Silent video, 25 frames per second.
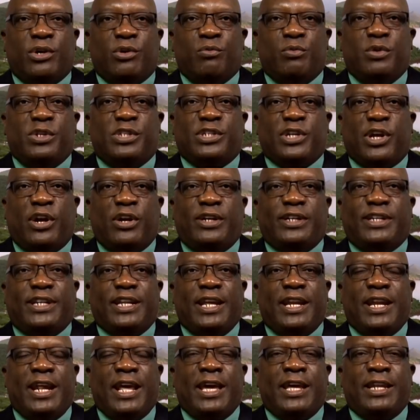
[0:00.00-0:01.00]

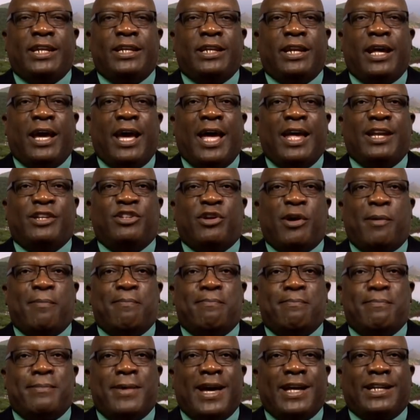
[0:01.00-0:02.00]
resulting in a
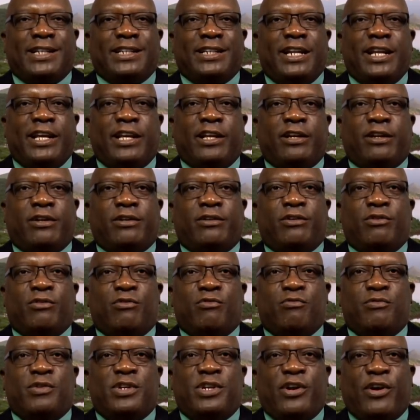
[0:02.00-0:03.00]
dramatic
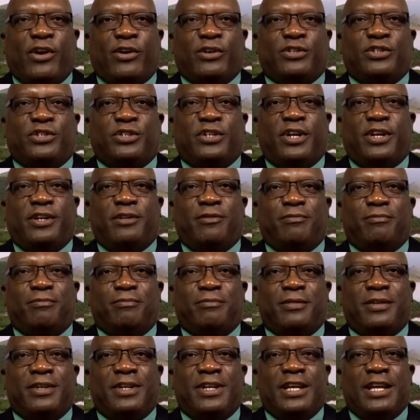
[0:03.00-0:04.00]
reduction
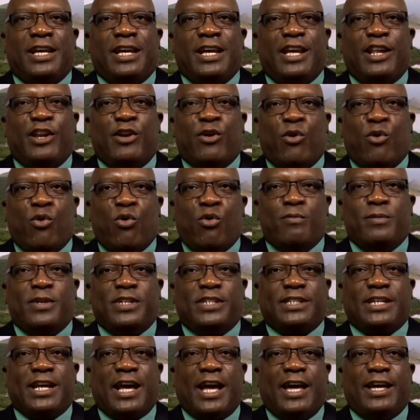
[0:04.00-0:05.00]
in
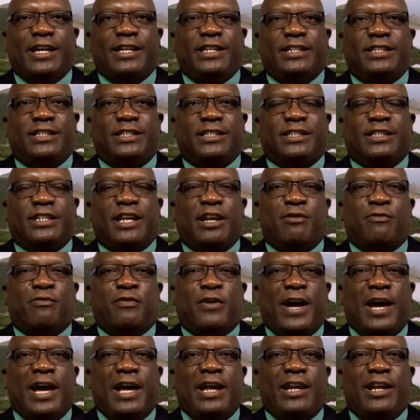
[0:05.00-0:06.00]
homicides and
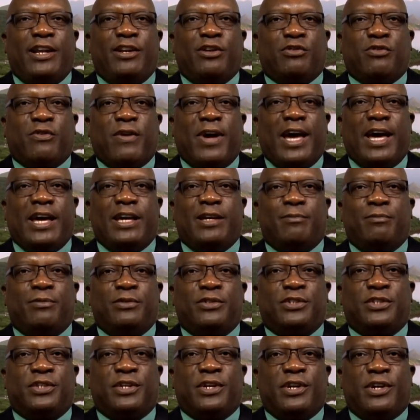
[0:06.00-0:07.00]
violent
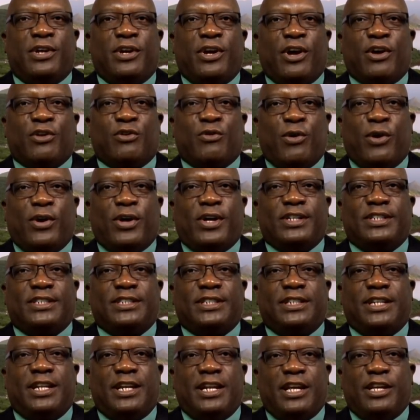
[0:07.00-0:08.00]
crimes
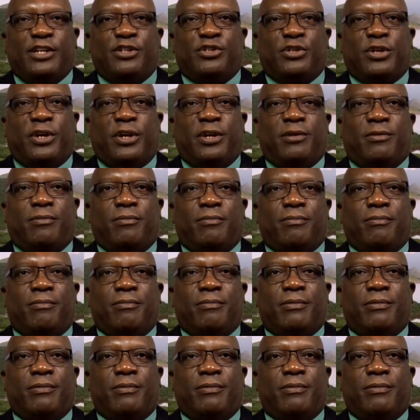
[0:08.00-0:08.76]
across the nation.